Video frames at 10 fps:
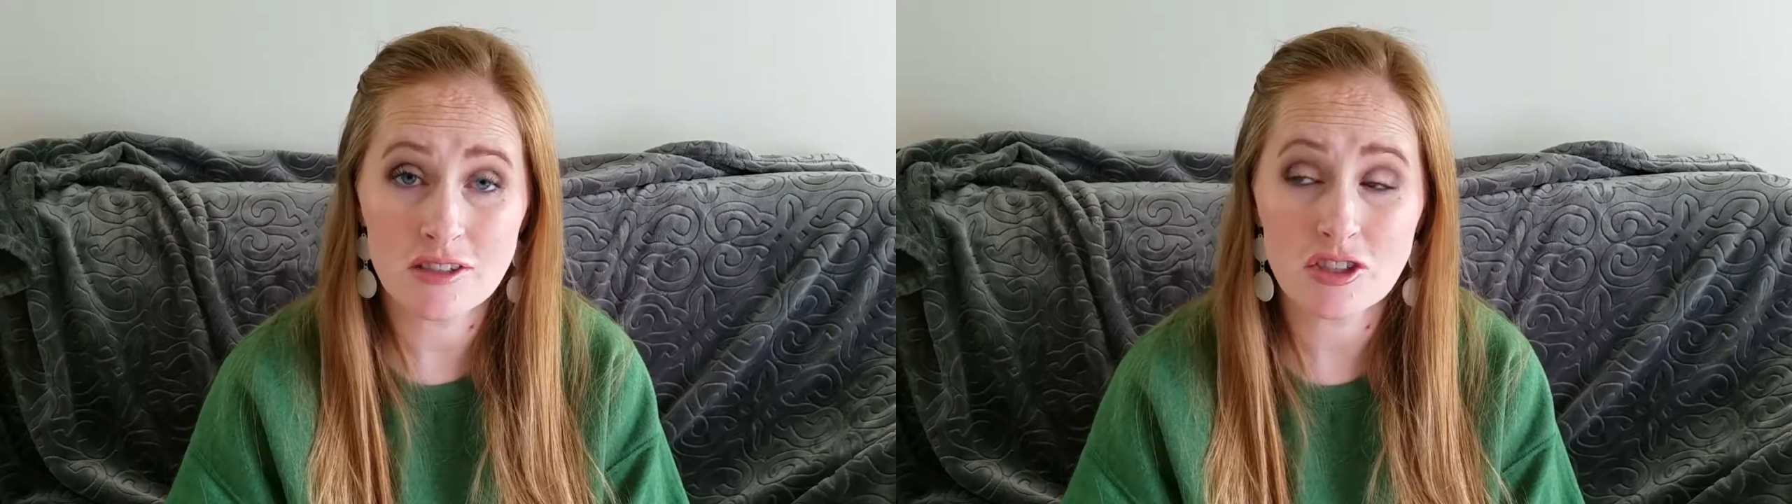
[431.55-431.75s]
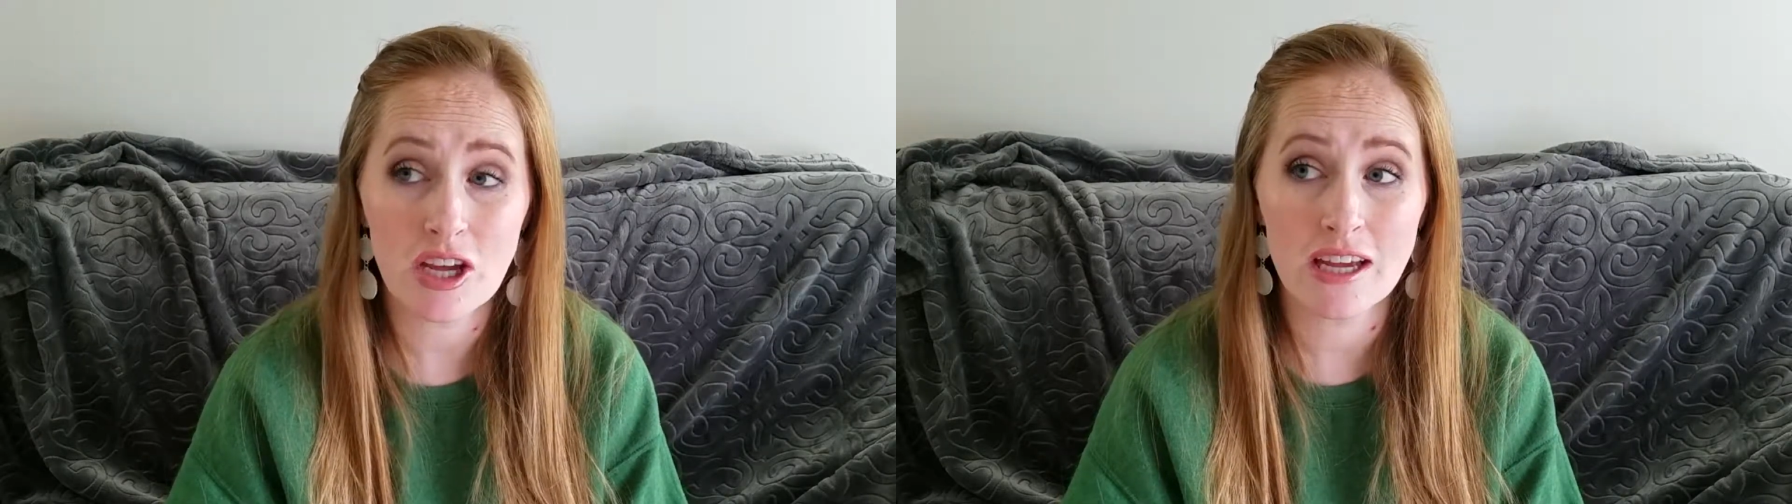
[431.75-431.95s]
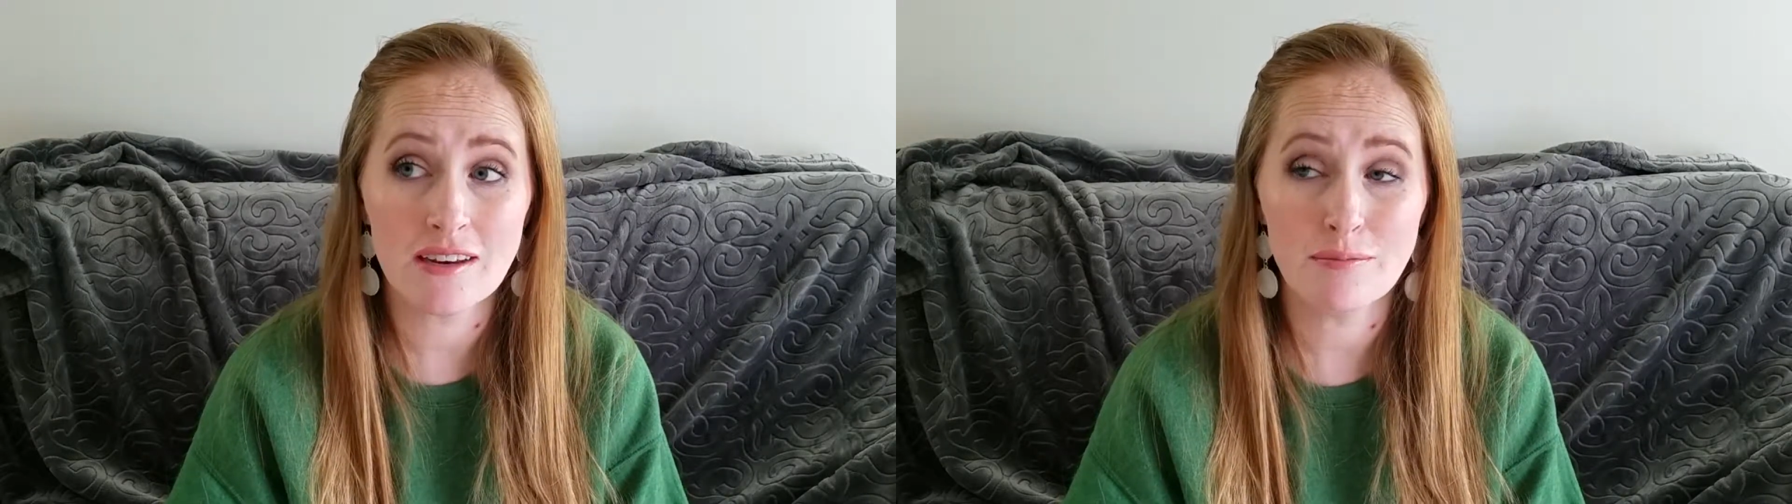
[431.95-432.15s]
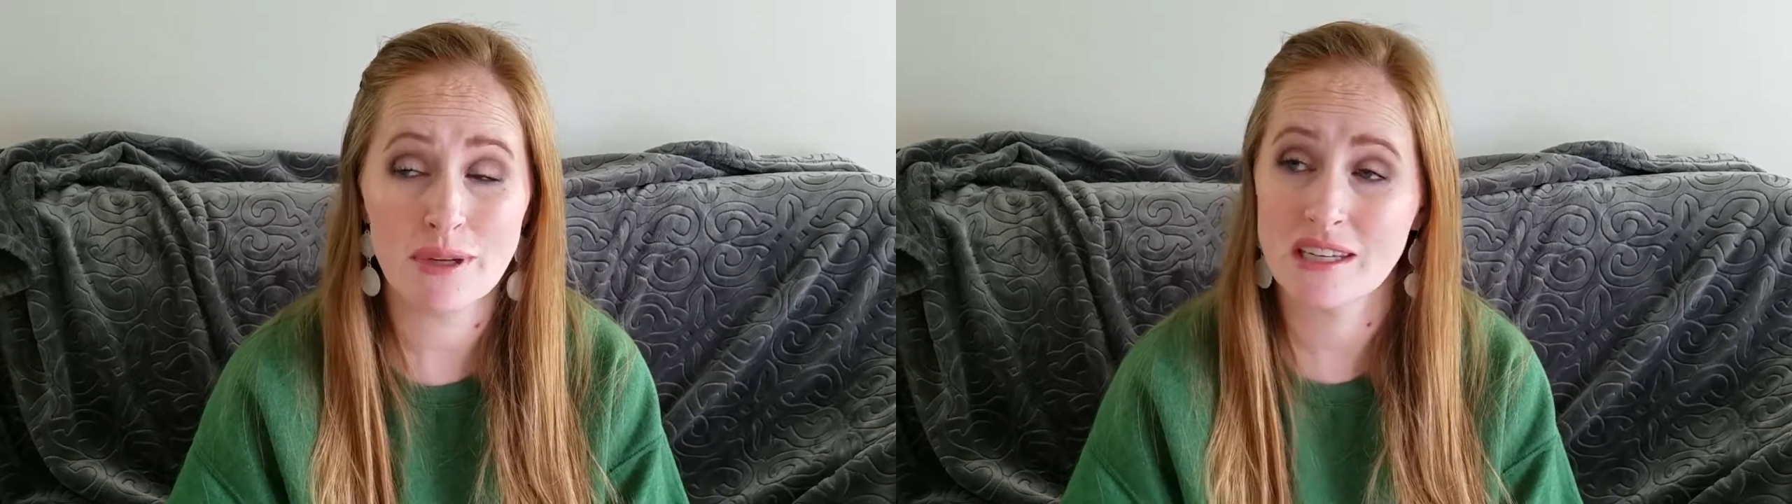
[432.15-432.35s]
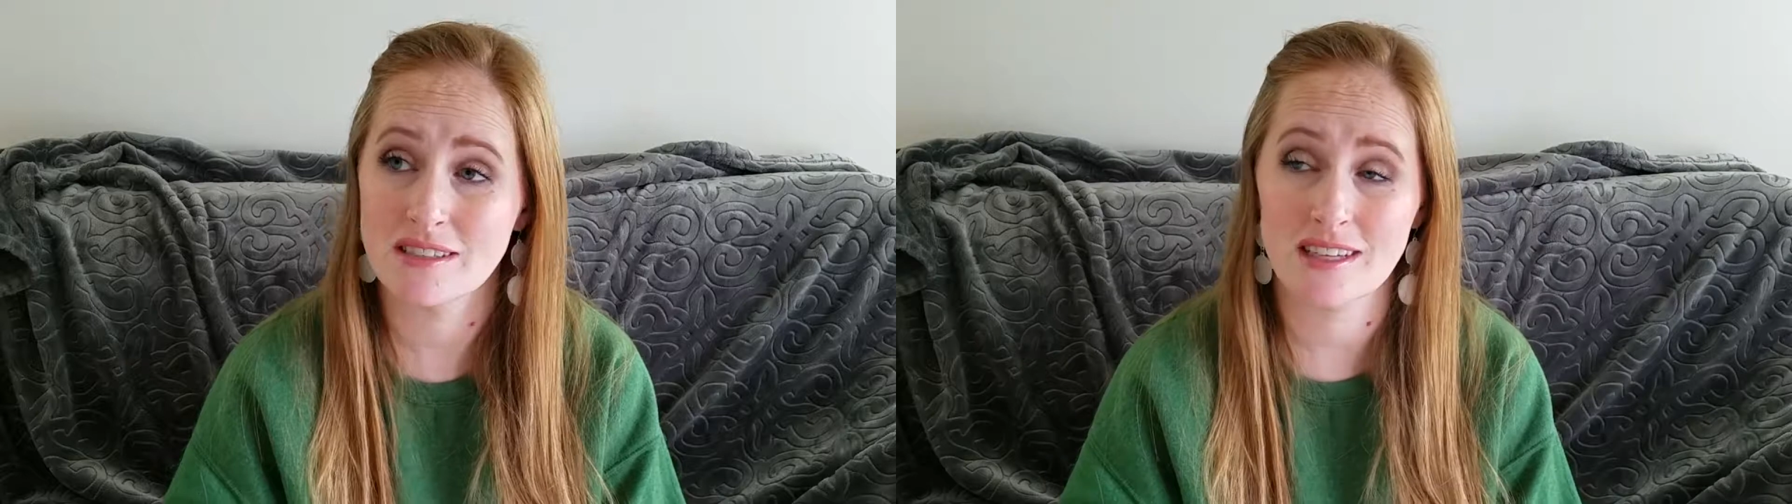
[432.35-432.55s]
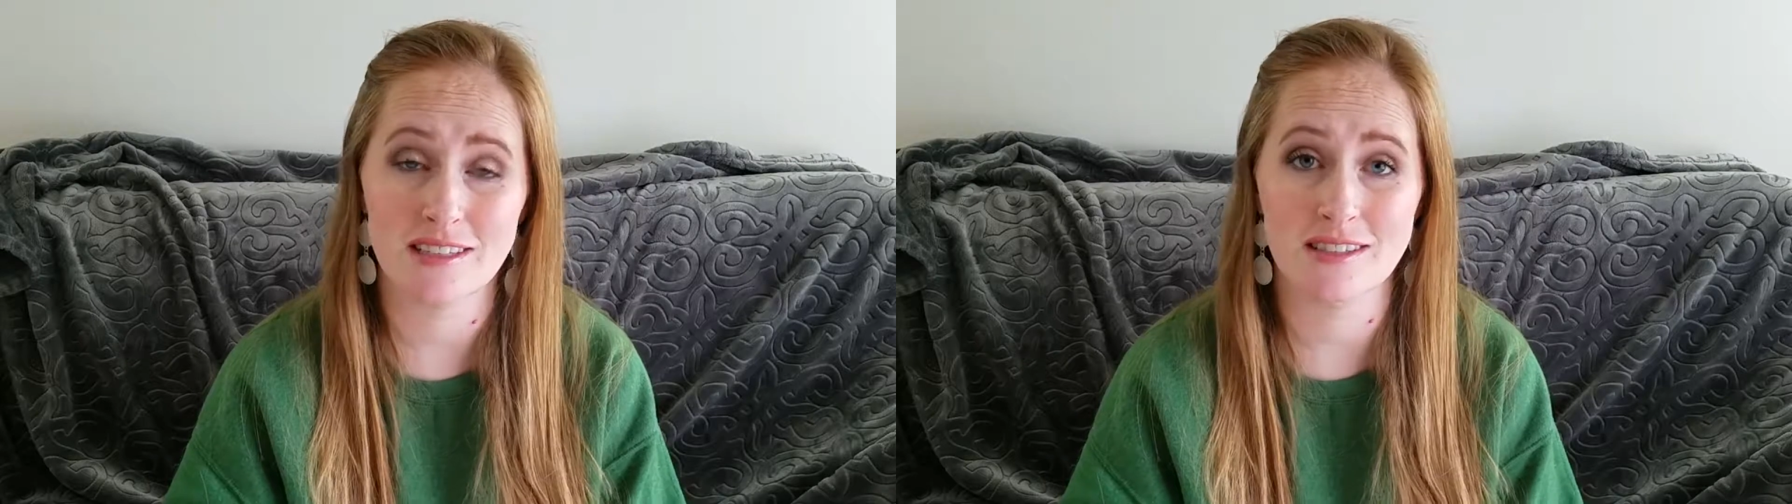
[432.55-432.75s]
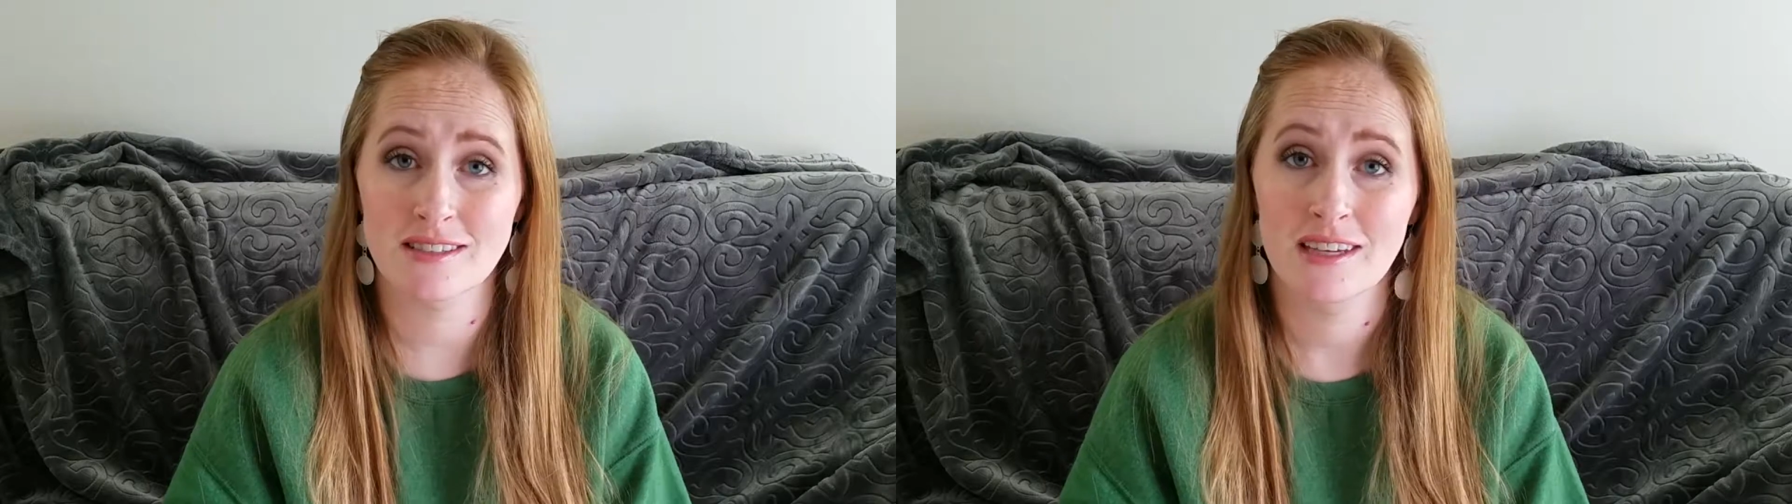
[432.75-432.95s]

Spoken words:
shade because that's